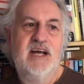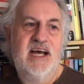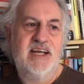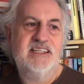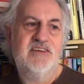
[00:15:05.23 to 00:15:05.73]

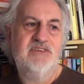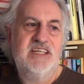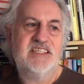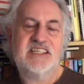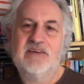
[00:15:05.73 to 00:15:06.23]
and I didn't really
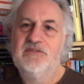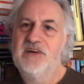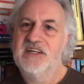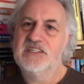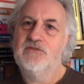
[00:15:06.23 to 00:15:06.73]
discover
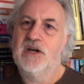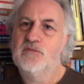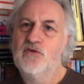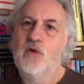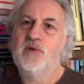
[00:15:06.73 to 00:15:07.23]
fantasy writing
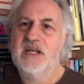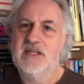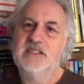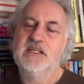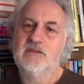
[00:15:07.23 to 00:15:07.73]
properly
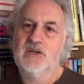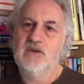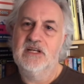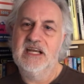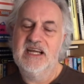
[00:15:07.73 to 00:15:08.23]
until the
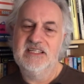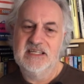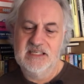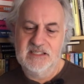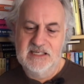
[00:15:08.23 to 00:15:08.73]
early 80s.